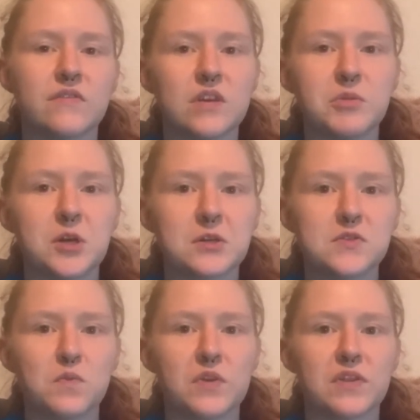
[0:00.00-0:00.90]

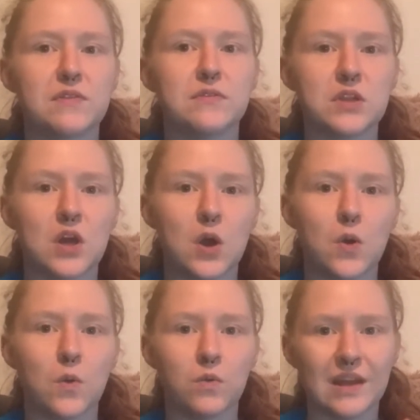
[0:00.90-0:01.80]
ebooks with
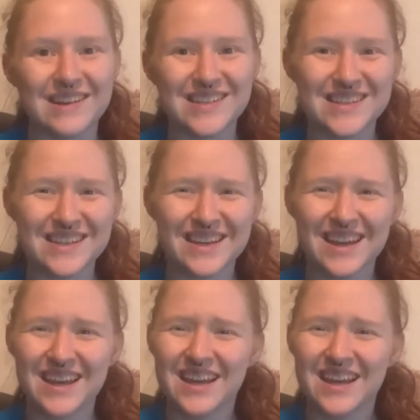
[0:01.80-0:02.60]
no licensing.